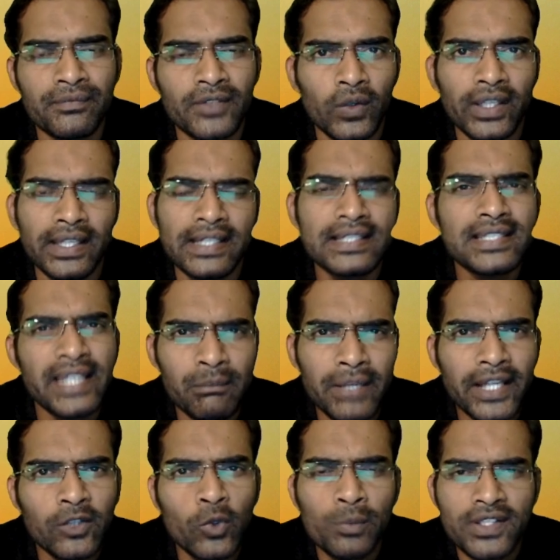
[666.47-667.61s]
Okay, it's same
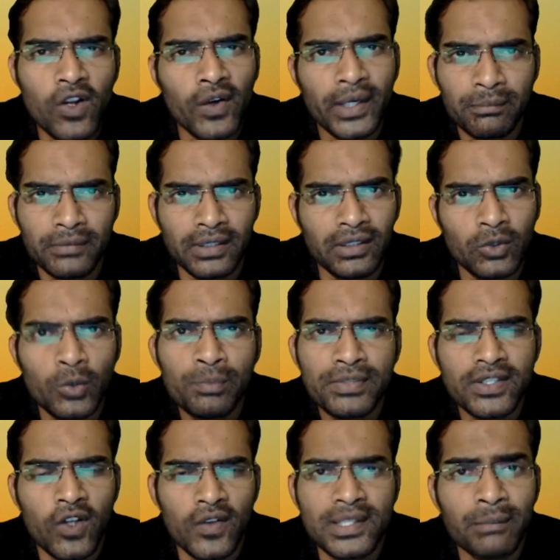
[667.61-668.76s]
like oops
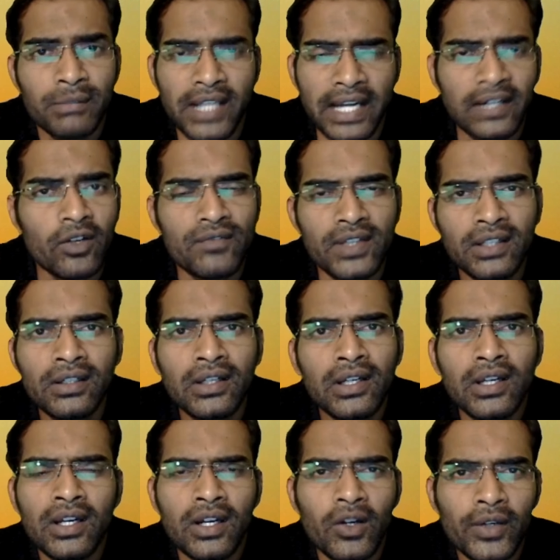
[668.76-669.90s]
concept kind of thing.
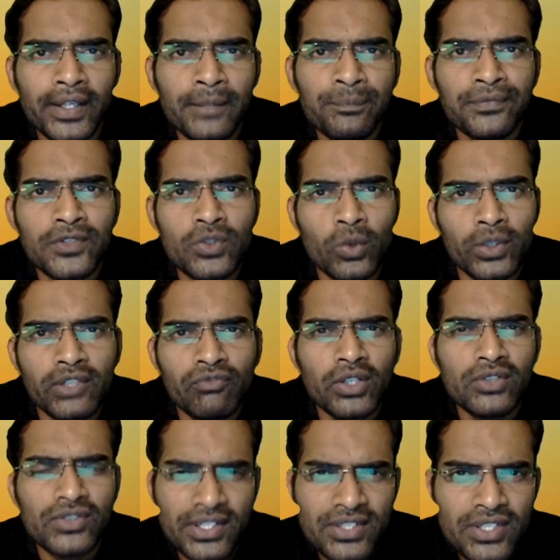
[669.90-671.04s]
Okay, so if
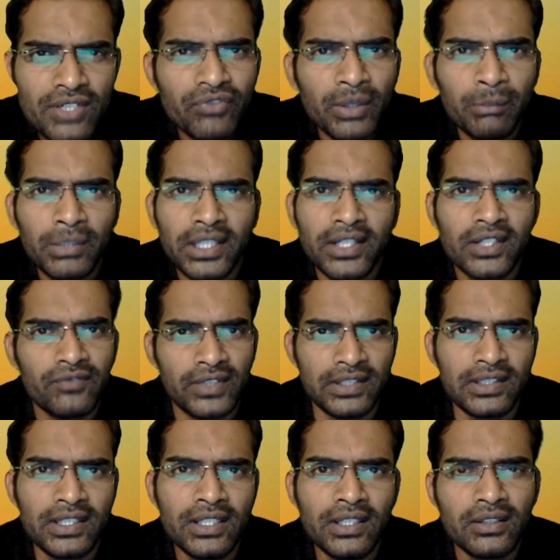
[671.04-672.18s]
you're just familiar with
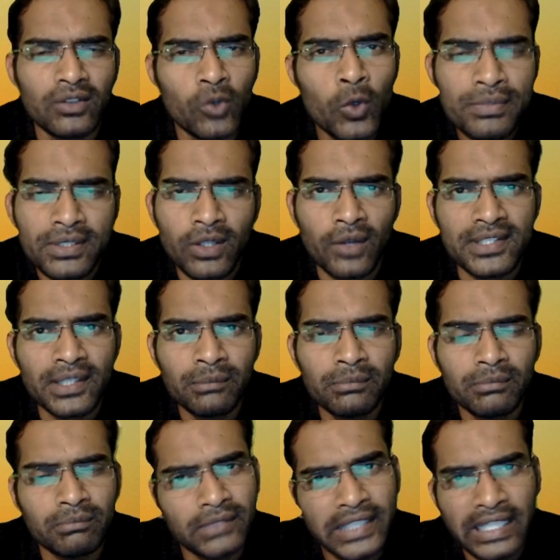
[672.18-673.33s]
the oops concept,
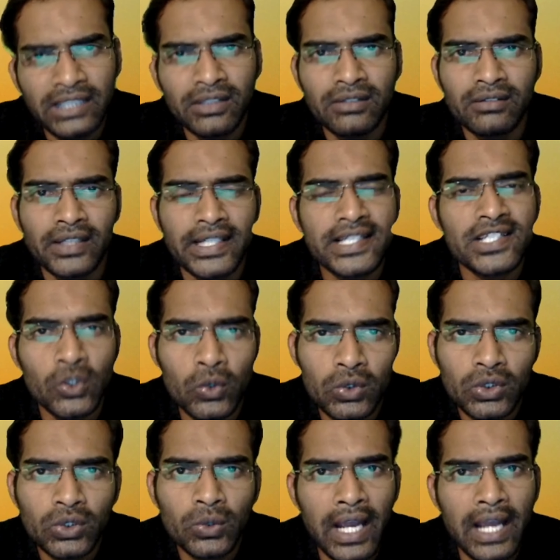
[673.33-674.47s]
then it's
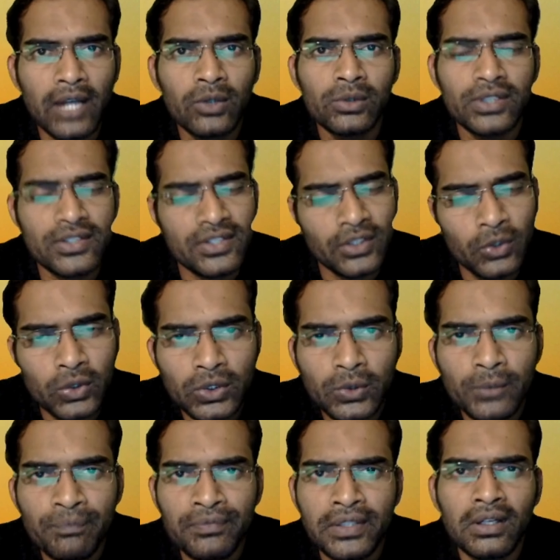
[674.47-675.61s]
good to
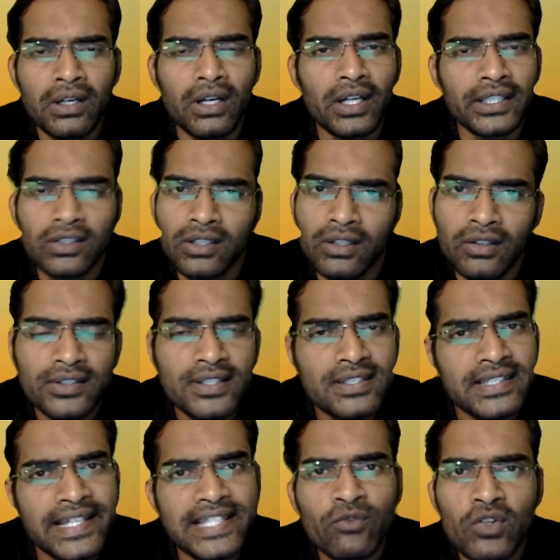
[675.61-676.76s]
learn the
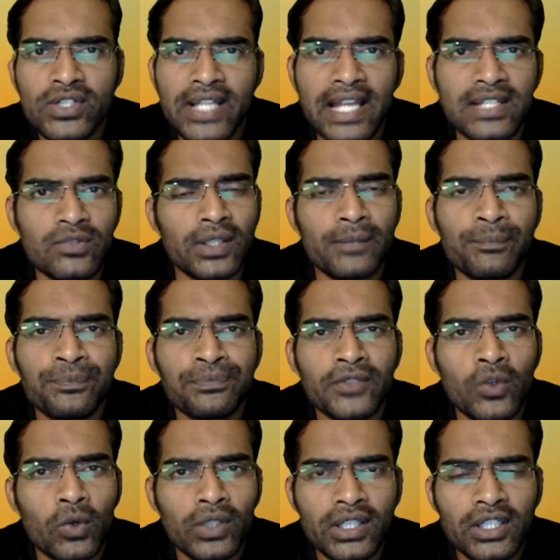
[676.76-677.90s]
Salesforce as
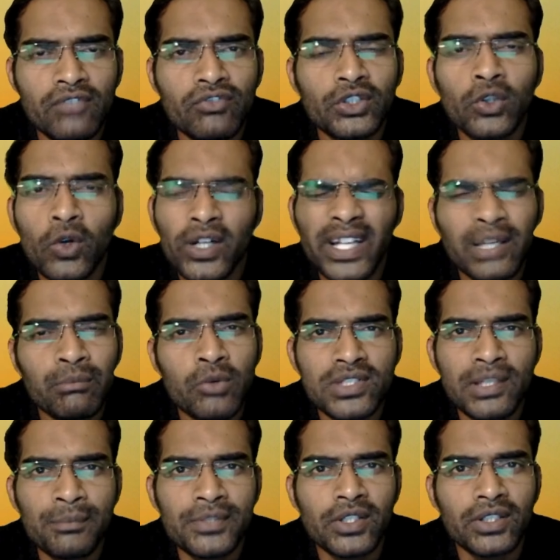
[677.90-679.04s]
well. Okay, if you don't know about
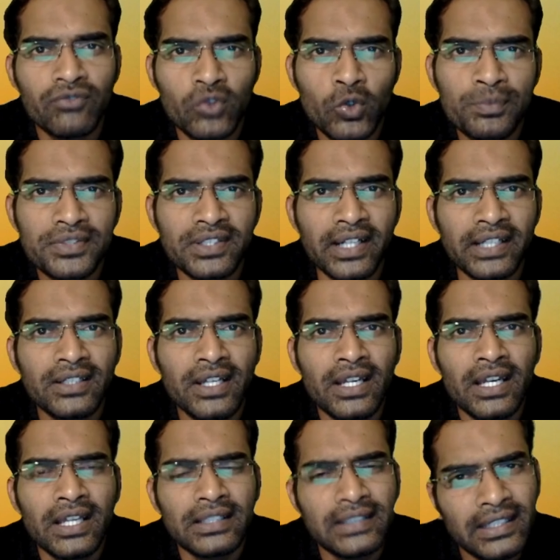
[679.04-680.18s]
some sort of oops, right,
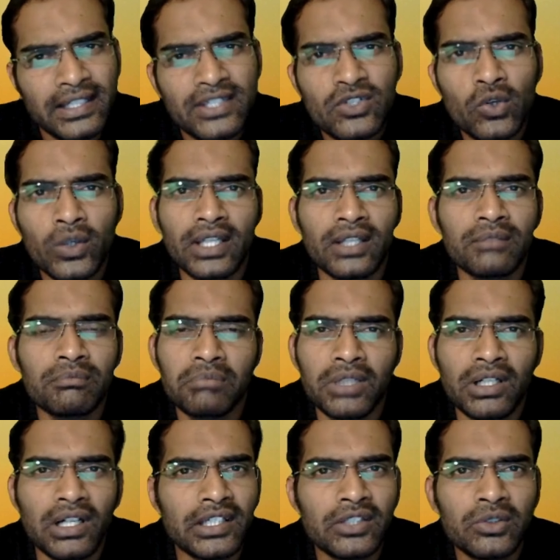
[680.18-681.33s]
then it's okay.
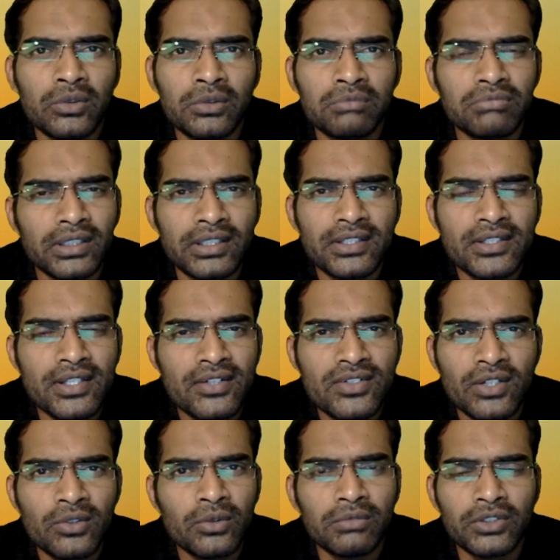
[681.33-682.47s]
It just
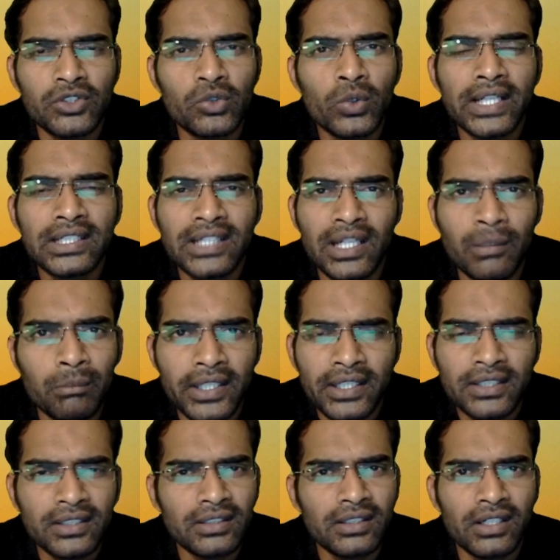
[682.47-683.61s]
you can
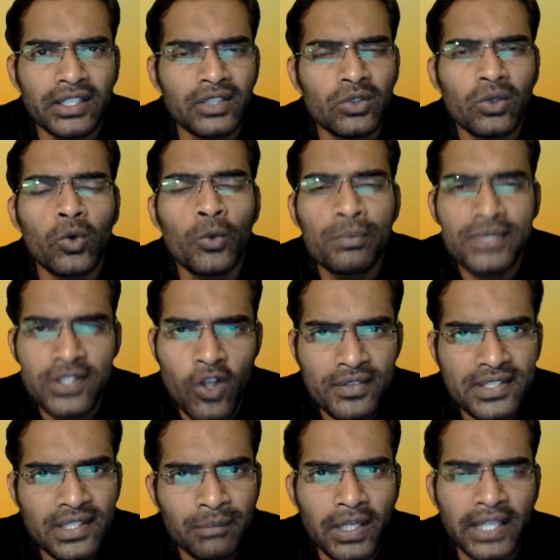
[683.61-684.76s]
complete oops
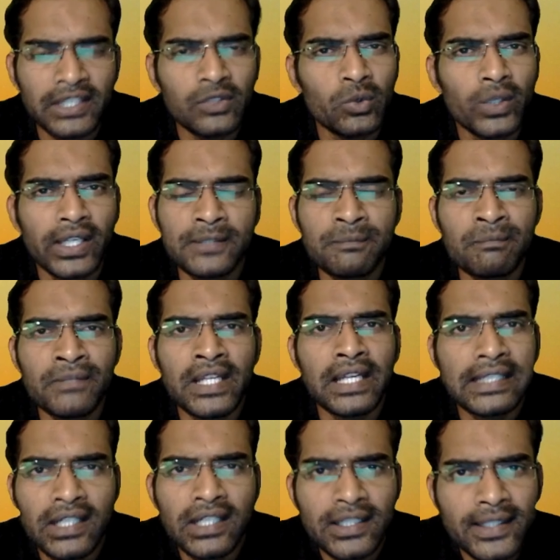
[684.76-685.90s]
concept, and you can
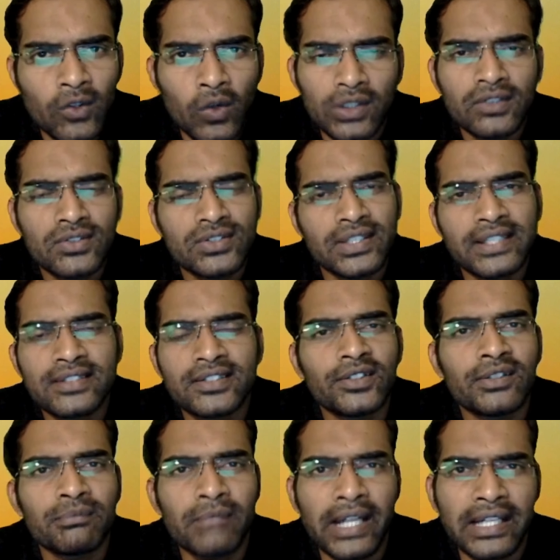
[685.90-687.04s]
inculcate all those things in
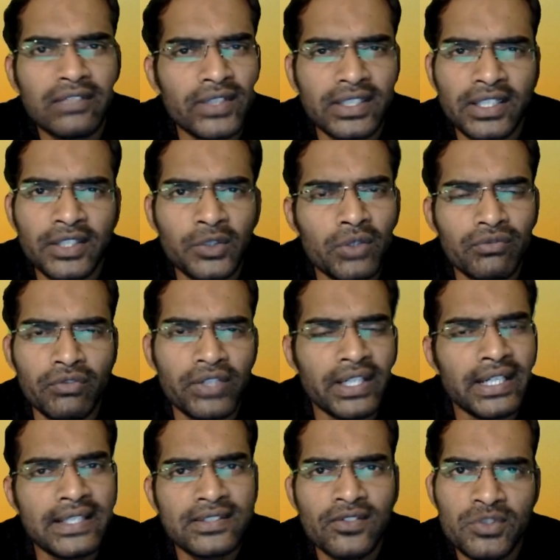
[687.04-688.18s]
your mind within 15
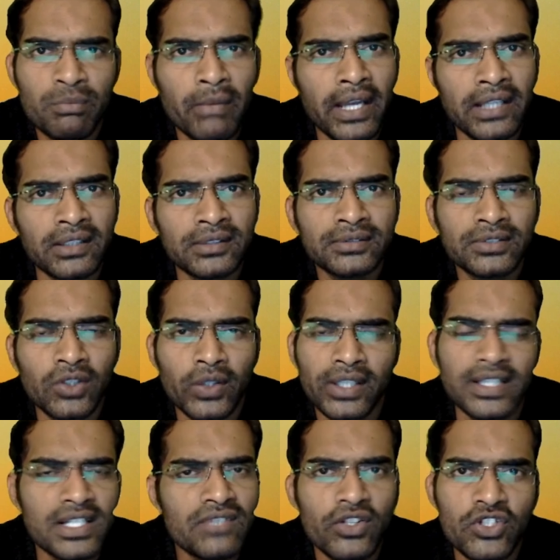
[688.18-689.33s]
days of span. Okay,
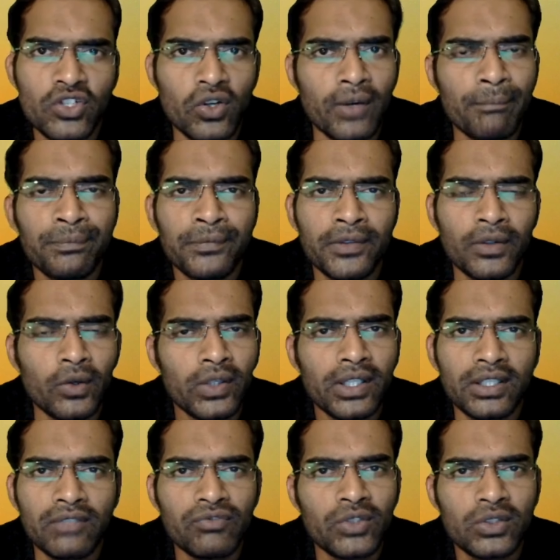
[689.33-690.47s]
that's for sure. Okay,
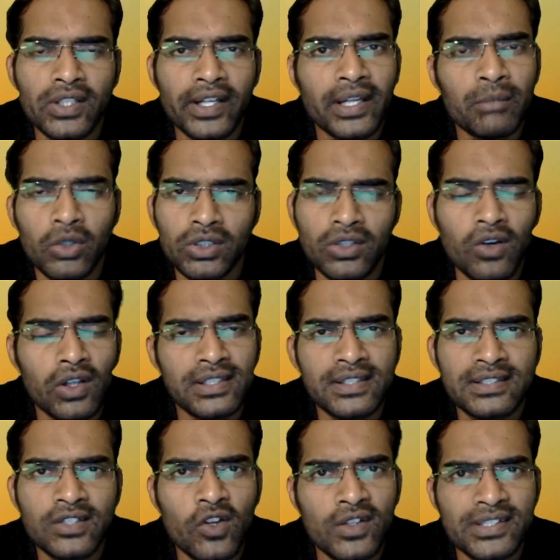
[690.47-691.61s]
if you're thorough about all
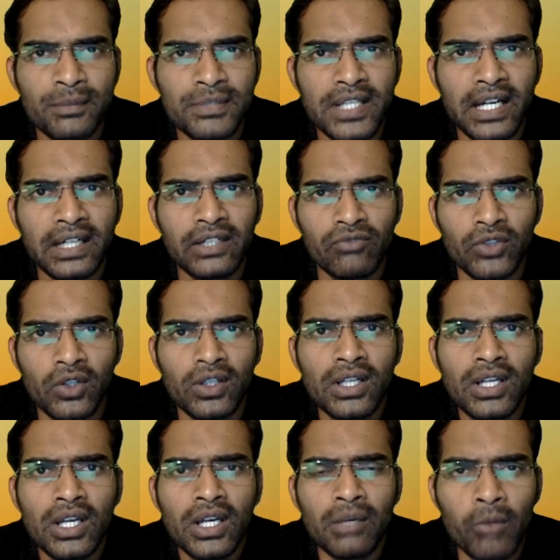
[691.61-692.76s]
these concepts, and if your
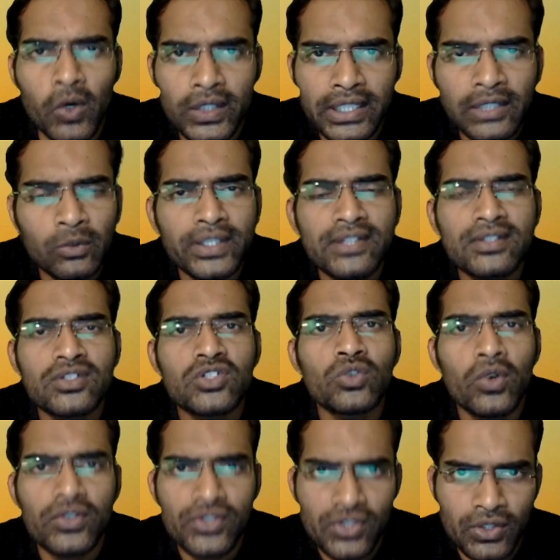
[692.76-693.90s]
motive is
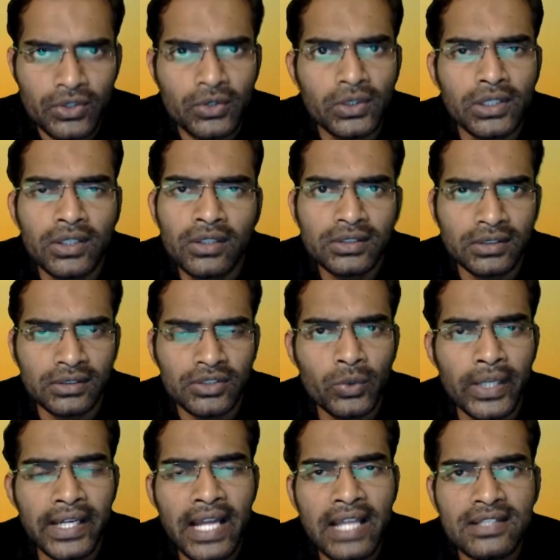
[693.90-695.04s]
towards you to learn, to
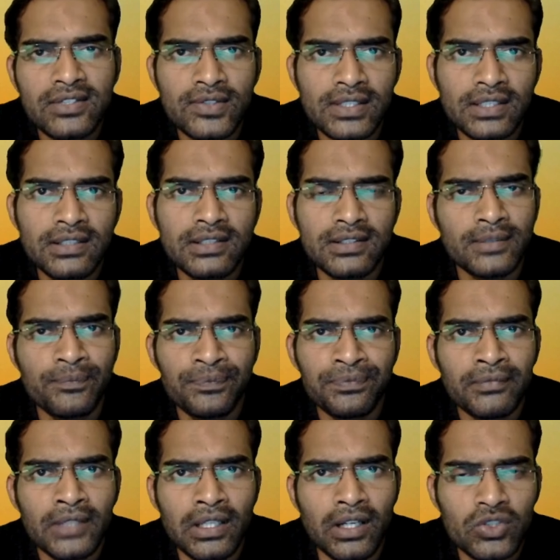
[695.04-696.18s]
enhance your skills
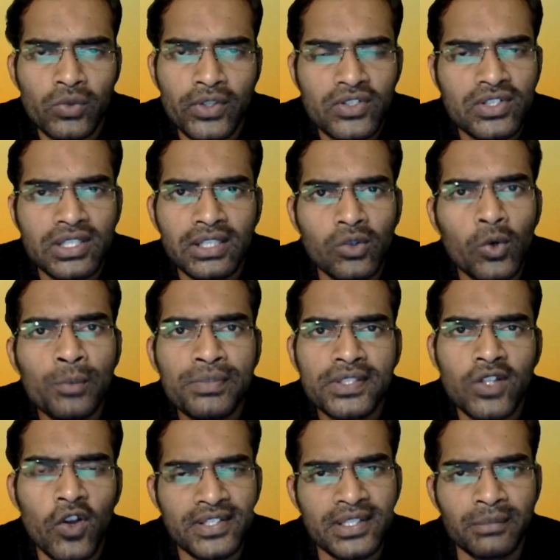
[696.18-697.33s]
towards the oops
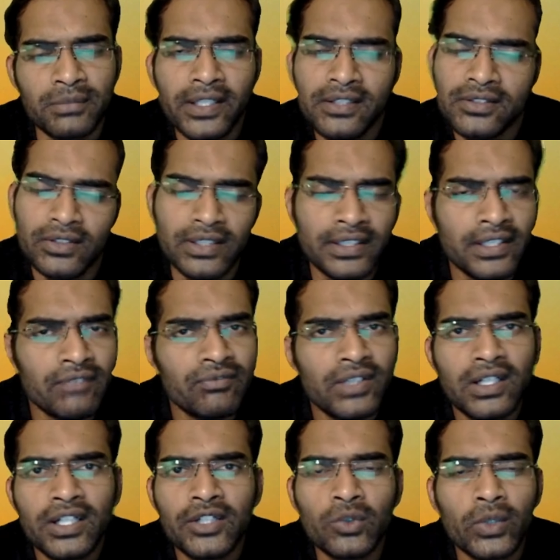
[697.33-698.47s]
concept, right, so then
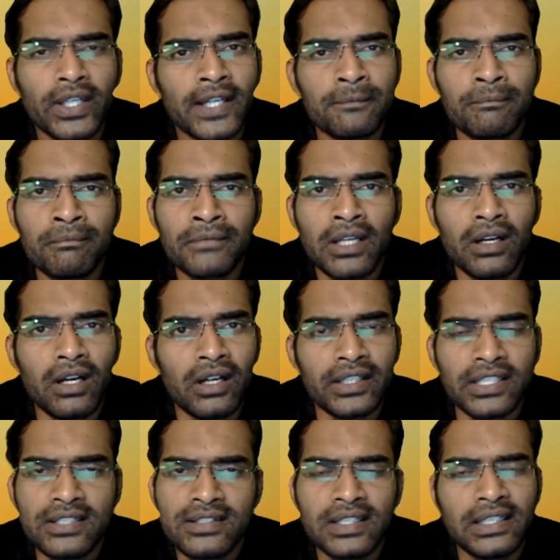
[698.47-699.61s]
definitely you can
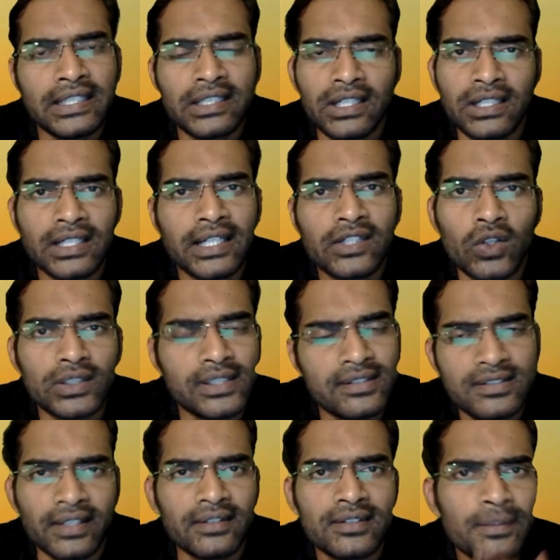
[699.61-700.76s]
easily inculcate all these
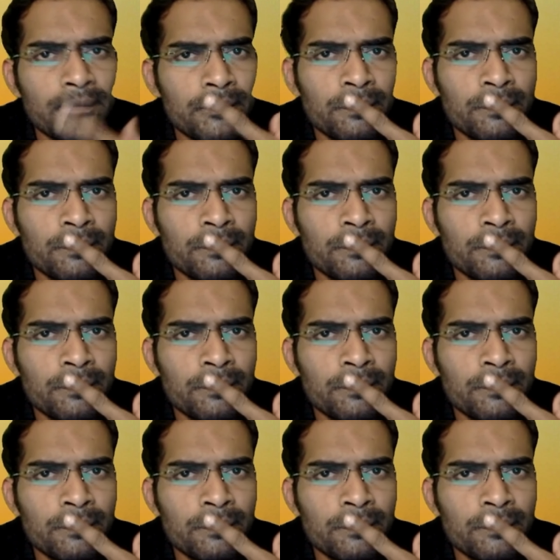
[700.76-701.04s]
things.